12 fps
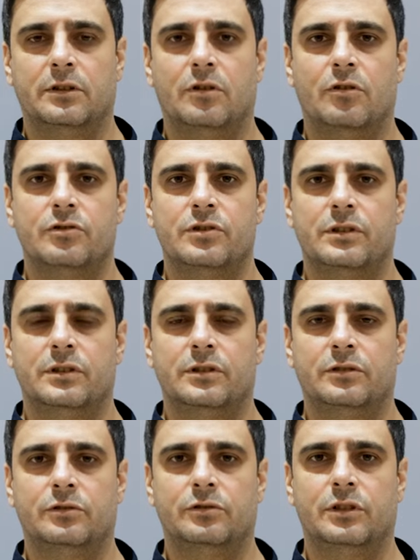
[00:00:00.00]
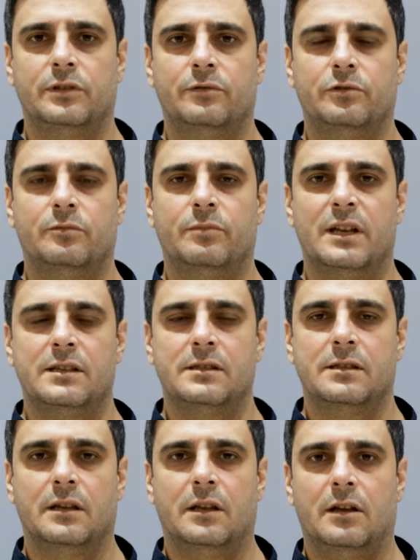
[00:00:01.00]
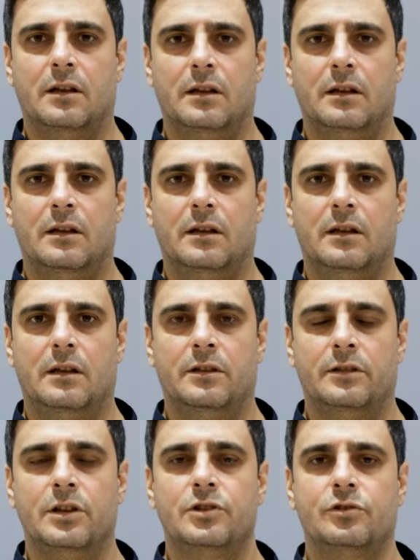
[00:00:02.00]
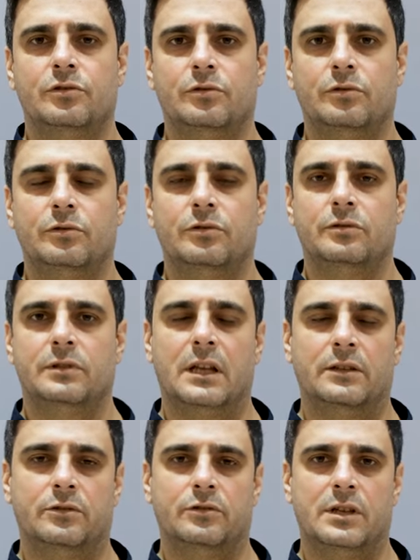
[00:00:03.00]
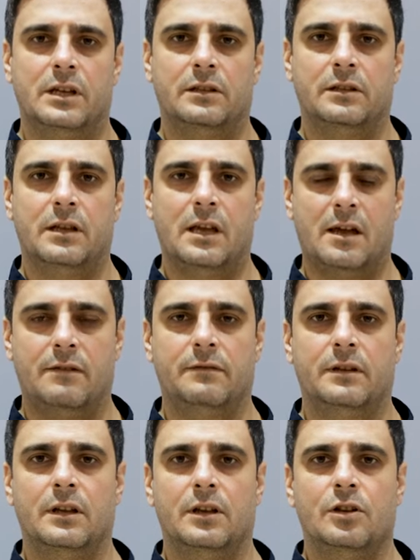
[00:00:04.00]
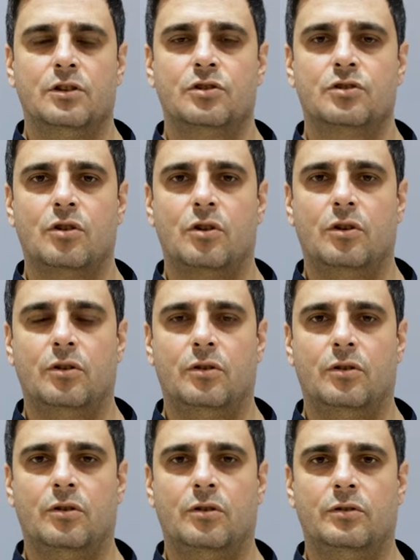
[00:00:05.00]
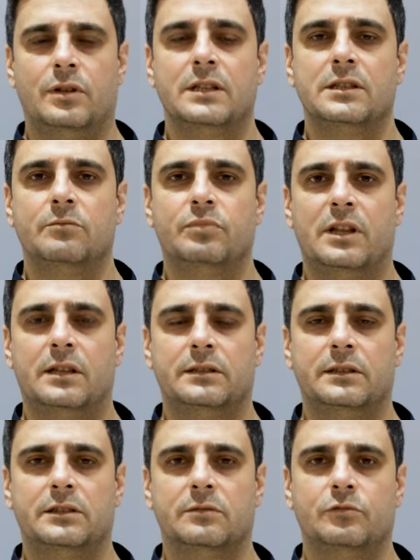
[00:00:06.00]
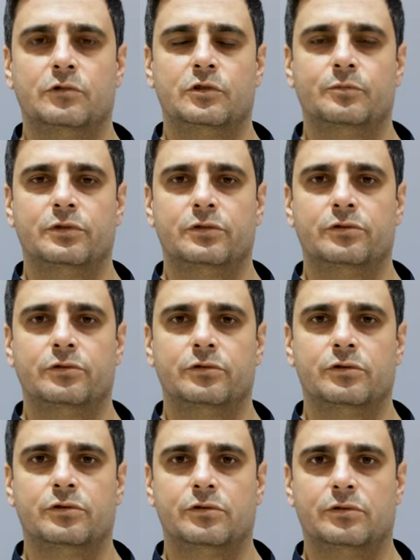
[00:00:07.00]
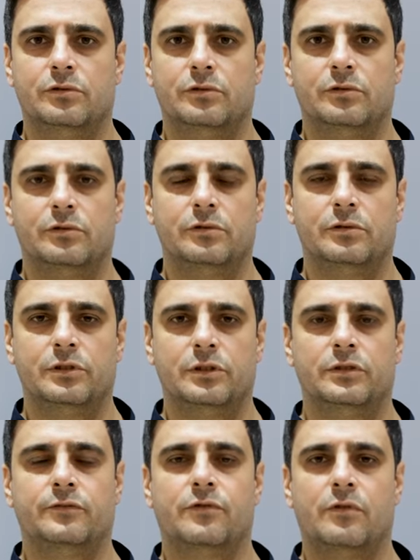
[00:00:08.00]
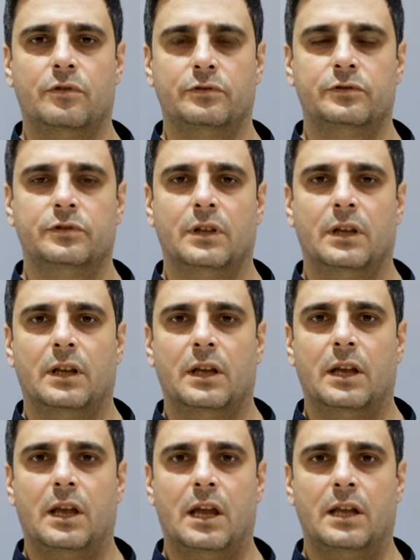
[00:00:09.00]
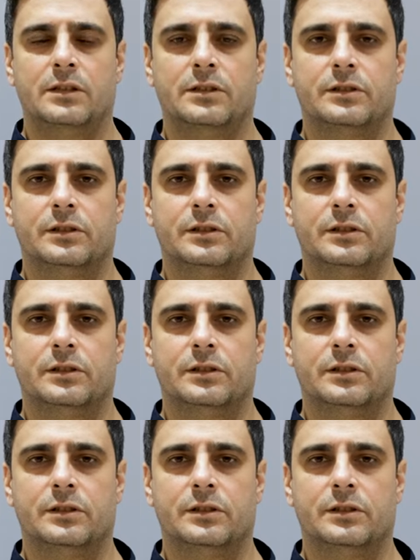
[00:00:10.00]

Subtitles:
consider to give you the best natural look that you can have. So not implanting the multiple roots in the front and